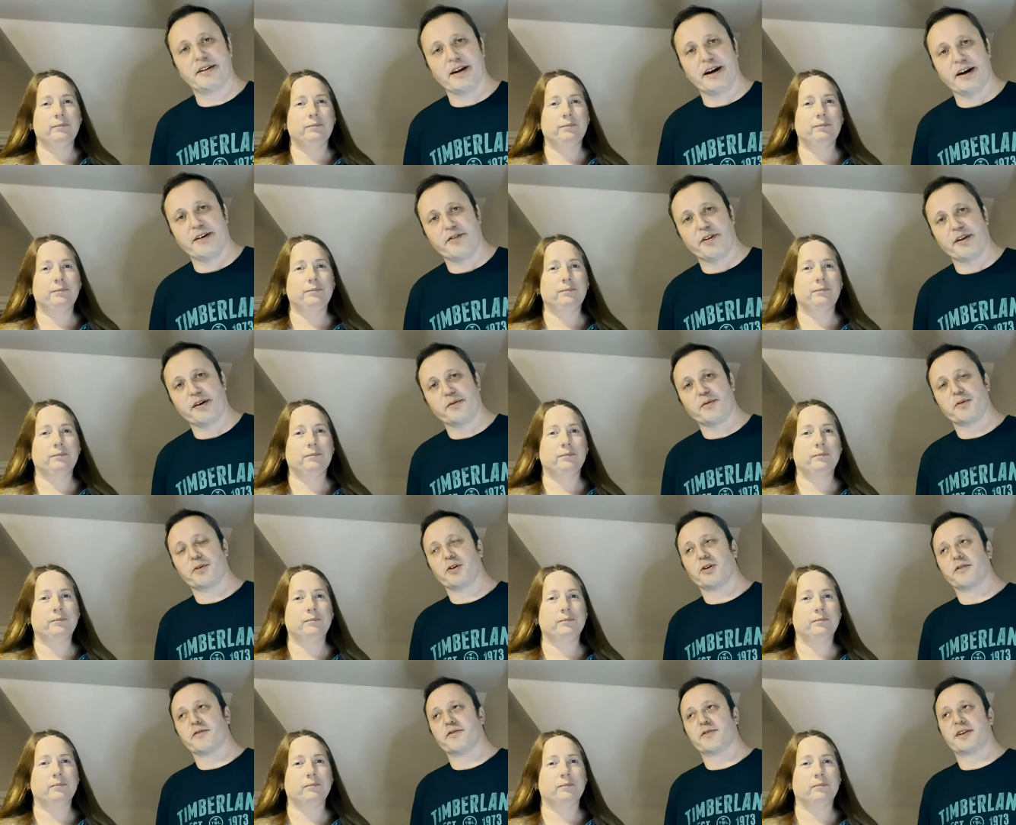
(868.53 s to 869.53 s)
Speaker 1: that everything we've
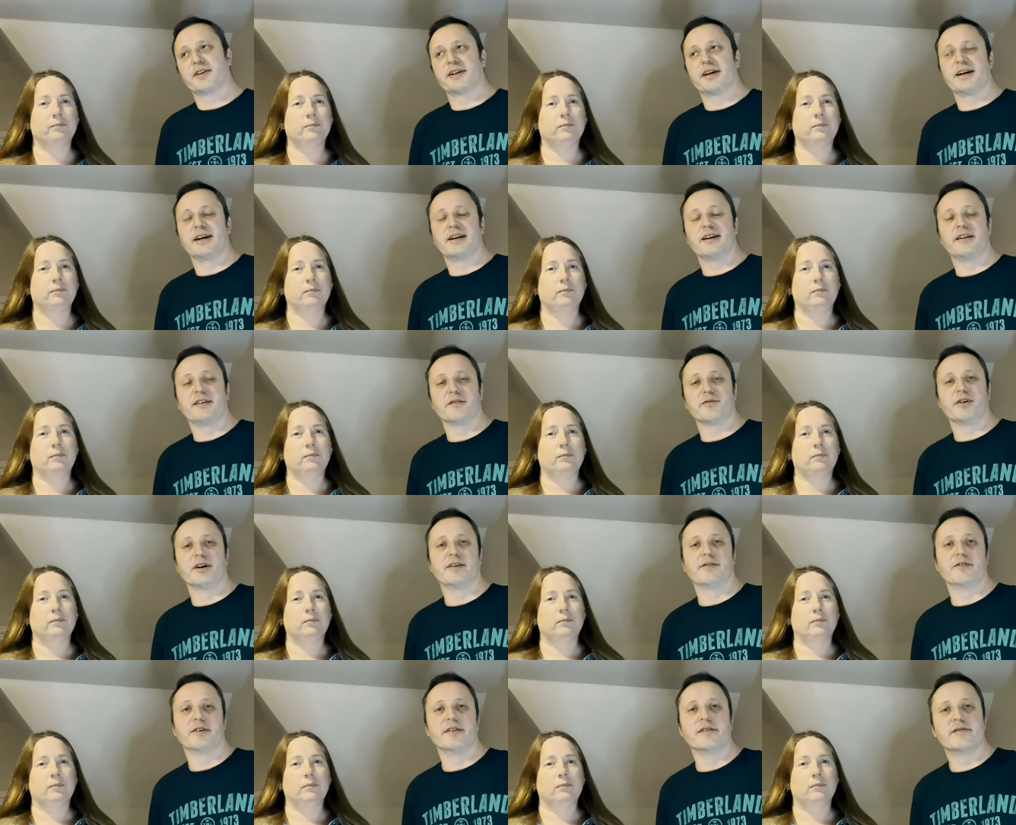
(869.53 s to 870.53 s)
got for sale is
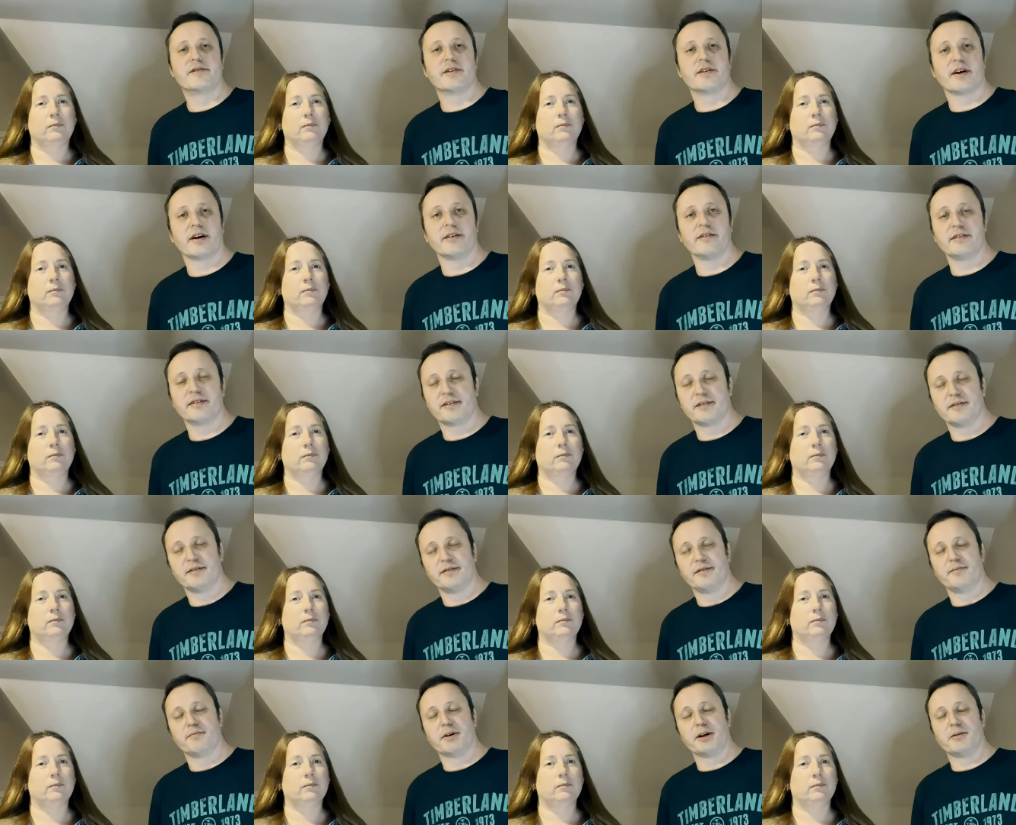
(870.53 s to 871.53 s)
irrelevant to those
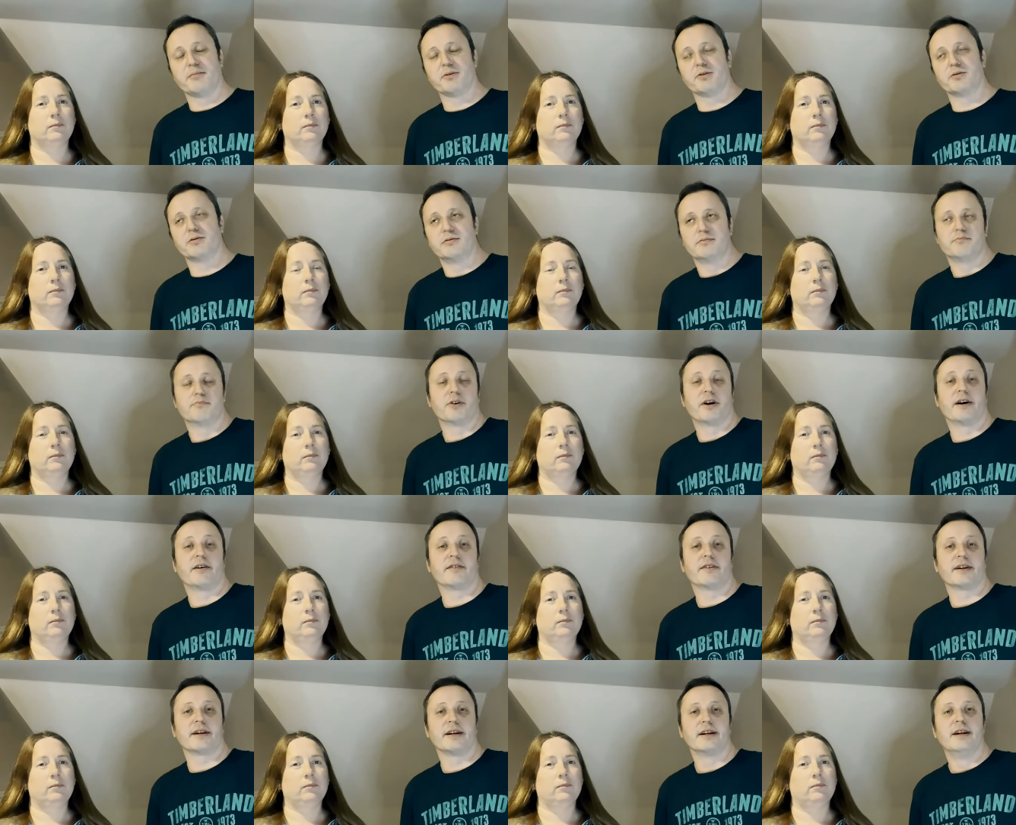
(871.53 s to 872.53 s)
people
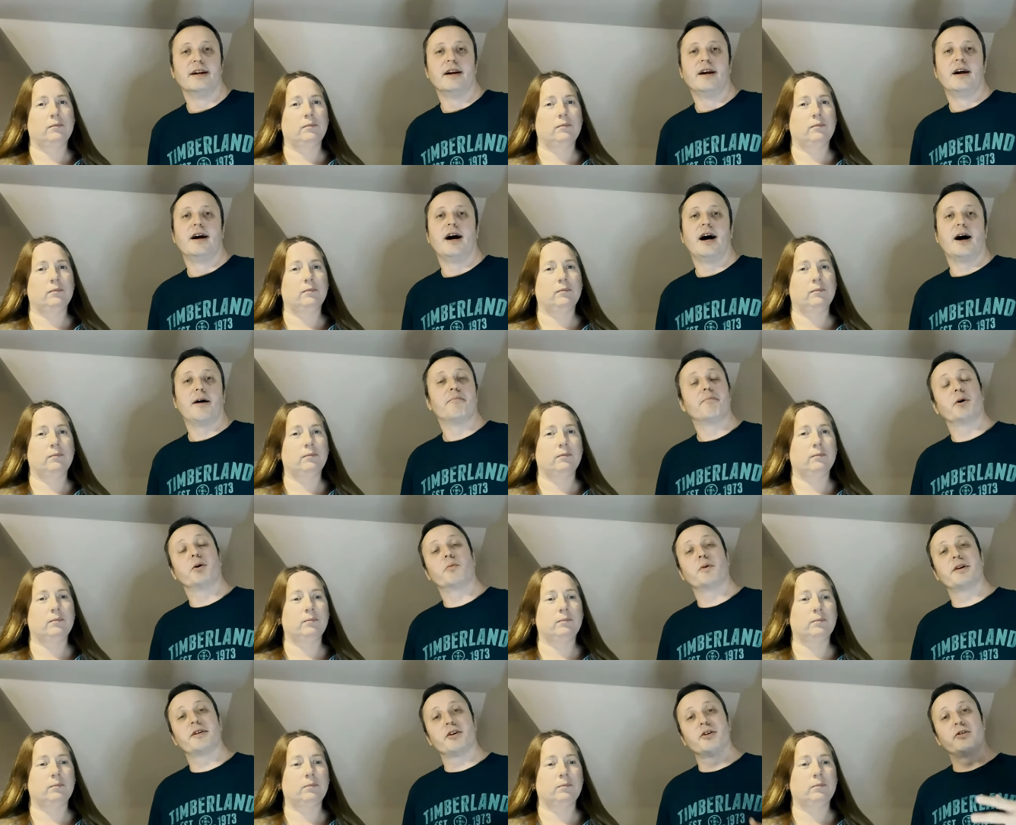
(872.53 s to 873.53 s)
browsing. Uh, but
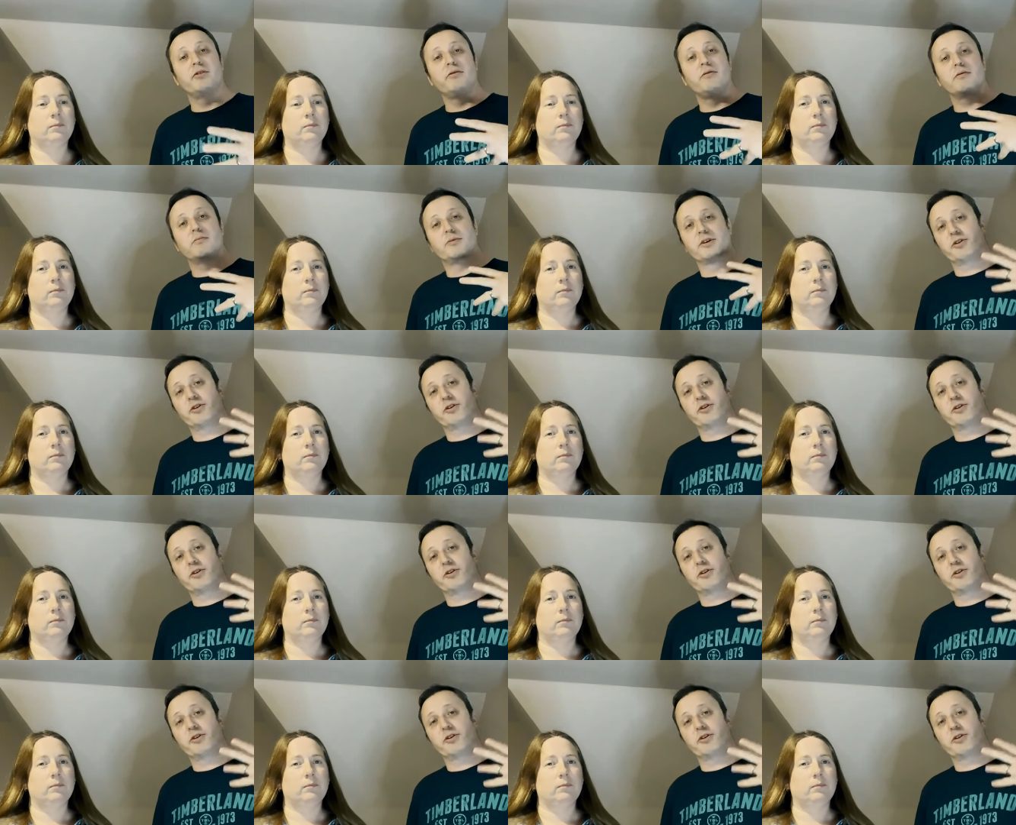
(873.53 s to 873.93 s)
we do we